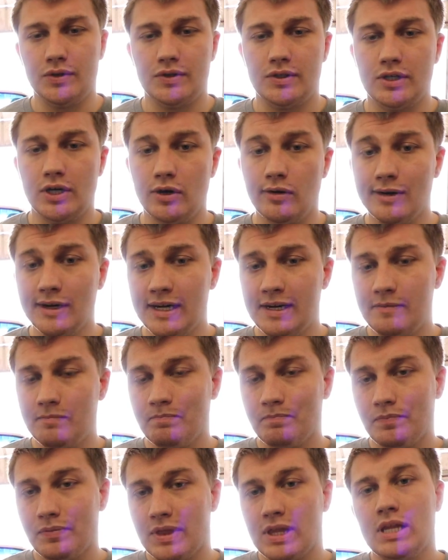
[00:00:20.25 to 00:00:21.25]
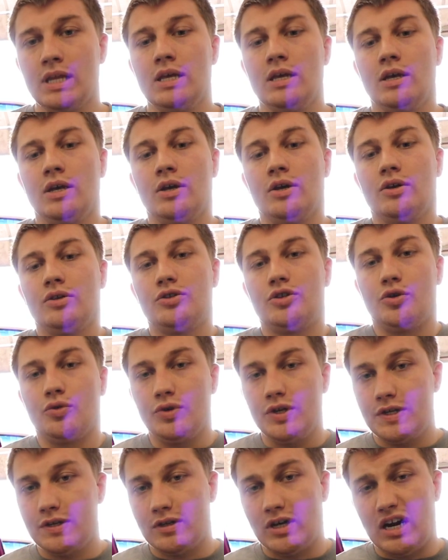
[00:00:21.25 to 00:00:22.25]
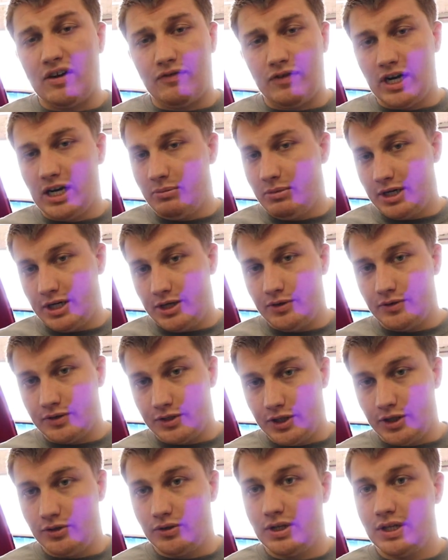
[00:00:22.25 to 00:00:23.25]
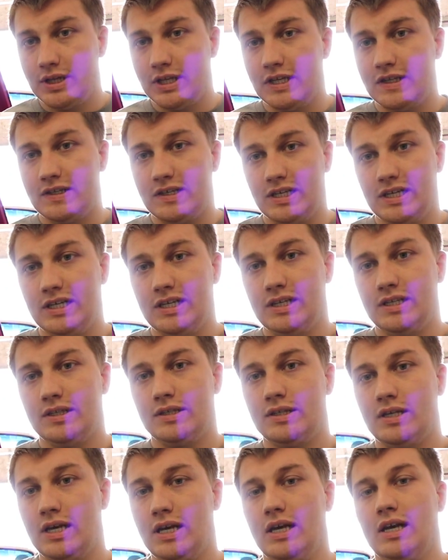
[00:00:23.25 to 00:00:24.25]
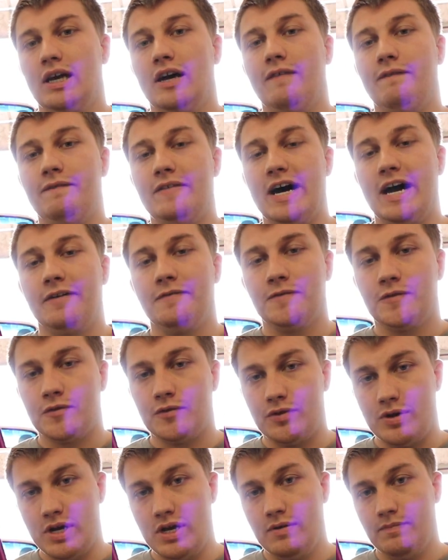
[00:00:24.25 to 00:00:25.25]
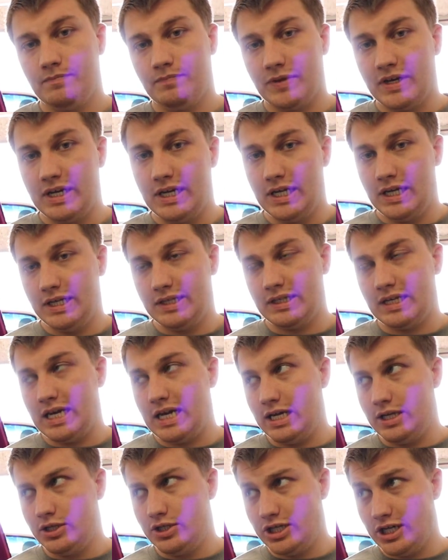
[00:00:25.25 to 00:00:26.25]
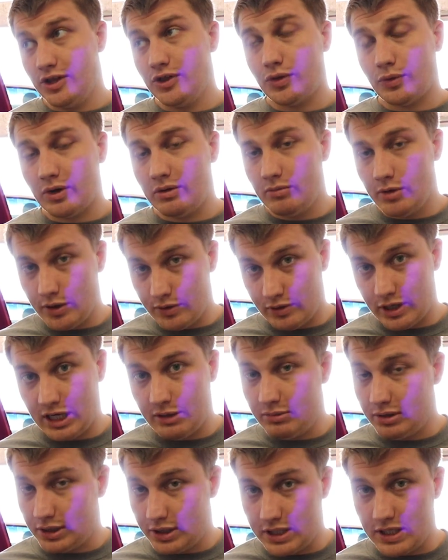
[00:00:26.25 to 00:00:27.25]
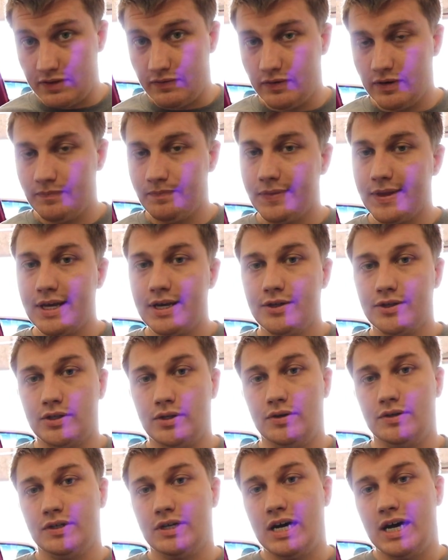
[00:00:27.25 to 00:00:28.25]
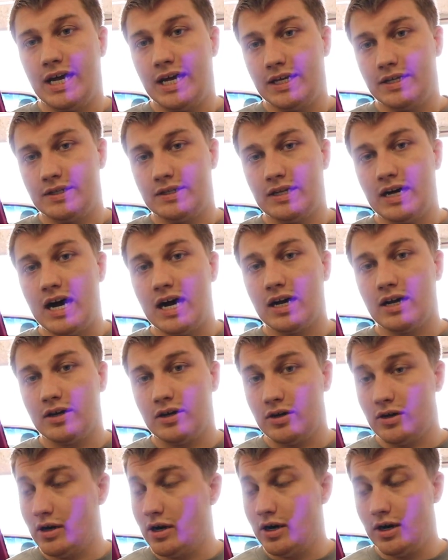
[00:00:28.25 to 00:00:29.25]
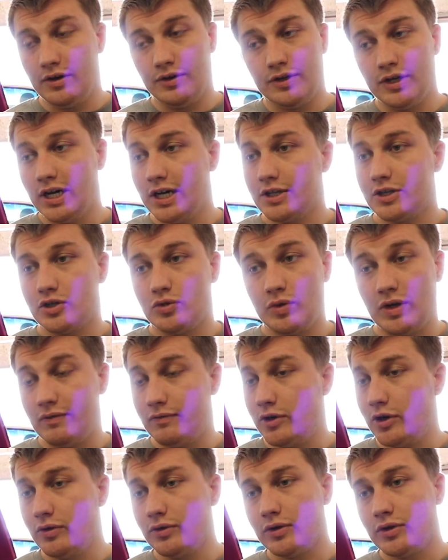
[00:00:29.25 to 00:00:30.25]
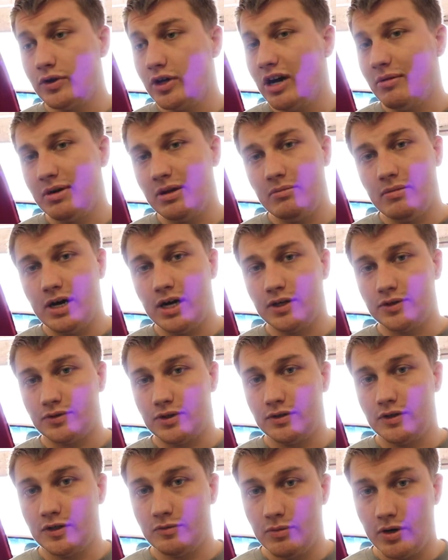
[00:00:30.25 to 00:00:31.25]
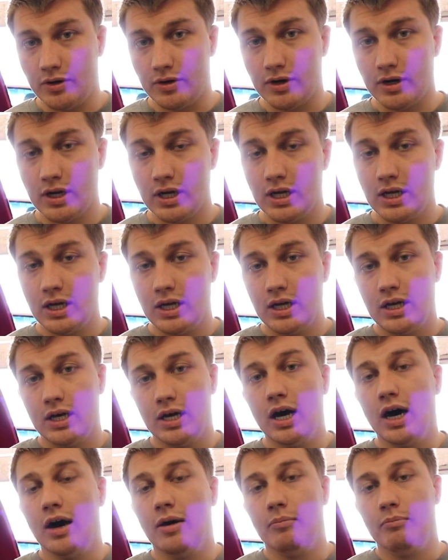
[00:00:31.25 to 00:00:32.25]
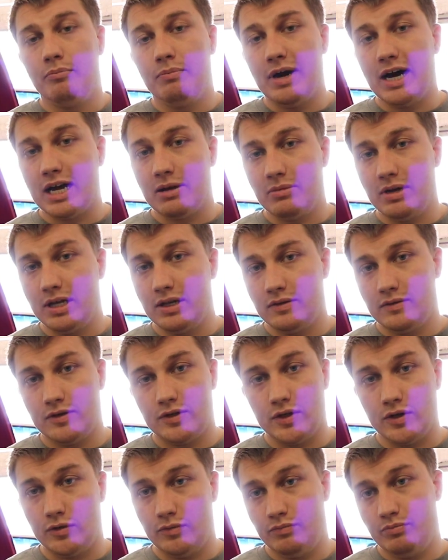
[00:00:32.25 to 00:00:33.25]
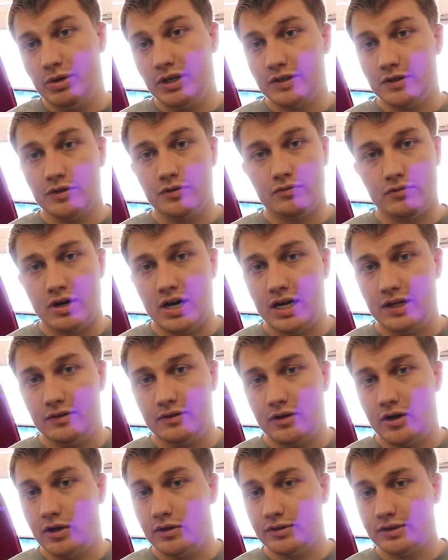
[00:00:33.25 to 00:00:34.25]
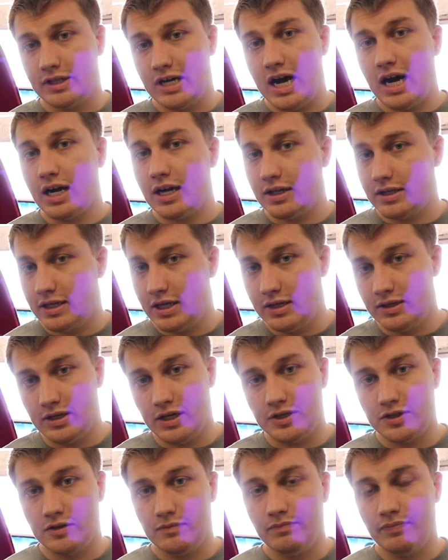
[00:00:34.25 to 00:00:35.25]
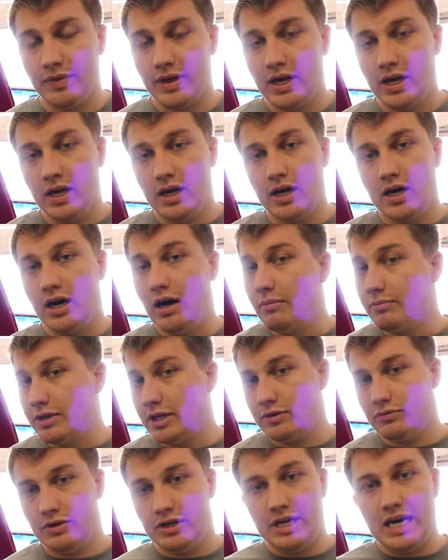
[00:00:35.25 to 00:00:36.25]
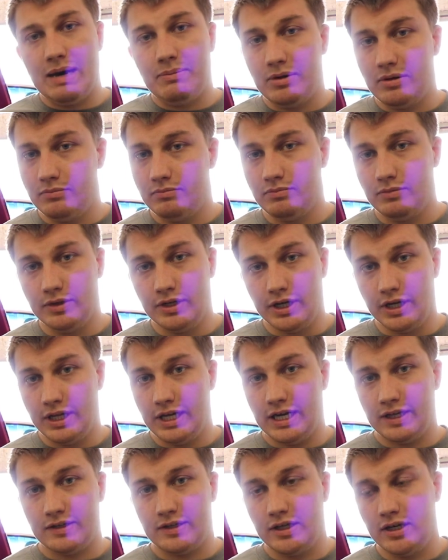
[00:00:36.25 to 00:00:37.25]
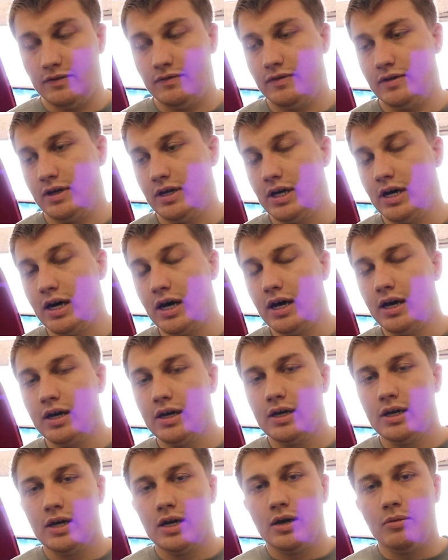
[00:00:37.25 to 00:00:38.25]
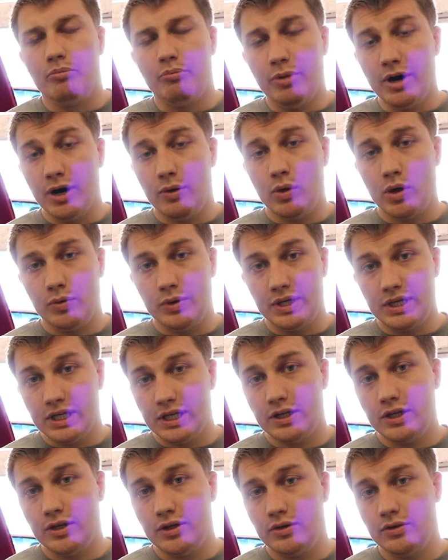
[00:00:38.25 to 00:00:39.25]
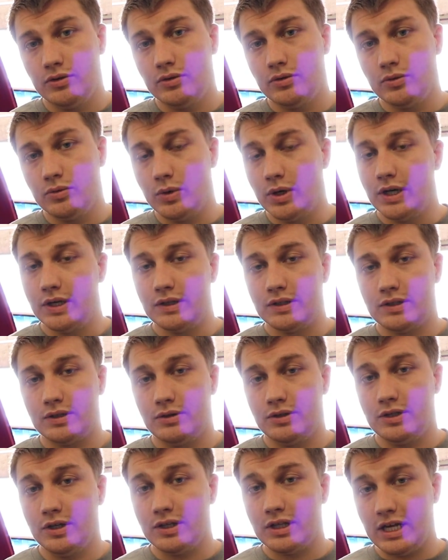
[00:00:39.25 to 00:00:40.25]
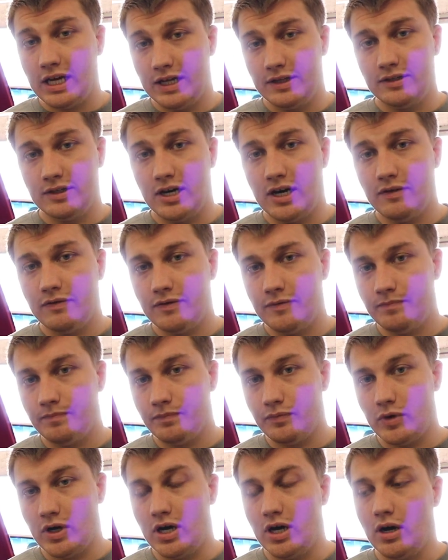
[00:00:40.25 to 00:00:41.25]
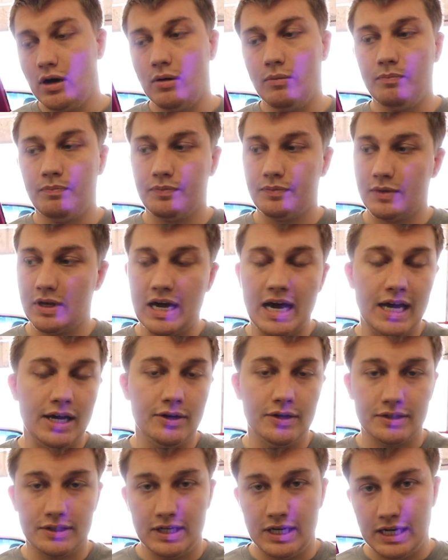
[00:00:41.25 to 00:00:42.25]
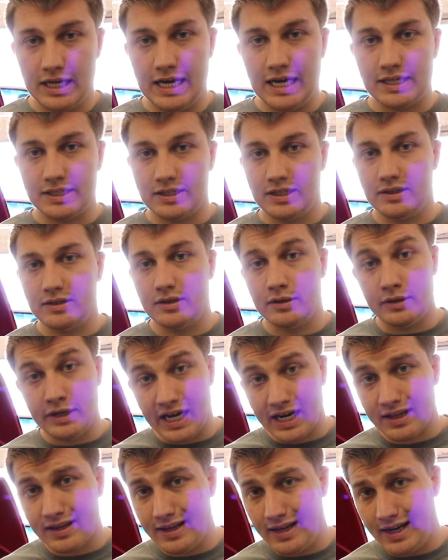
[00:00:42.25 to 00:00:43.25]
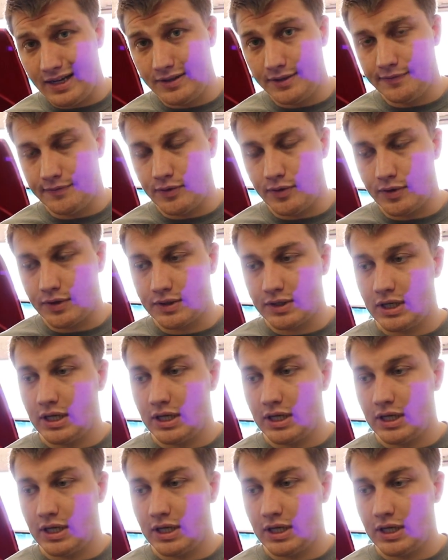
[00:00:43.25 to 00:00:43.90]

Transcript: So to restart for anybody who's new, this is a 5.3. It is a Gen 3 motor, I believe. So it's got a stock, untouched. We have no clue how many miles are on this motor. Bottom end, so pistons, rods, all stock, didn't touch them, didn't regap them, none of that stuff. But what we did do was we took the heads off, got LS9 gaskets, decked the heads, of course.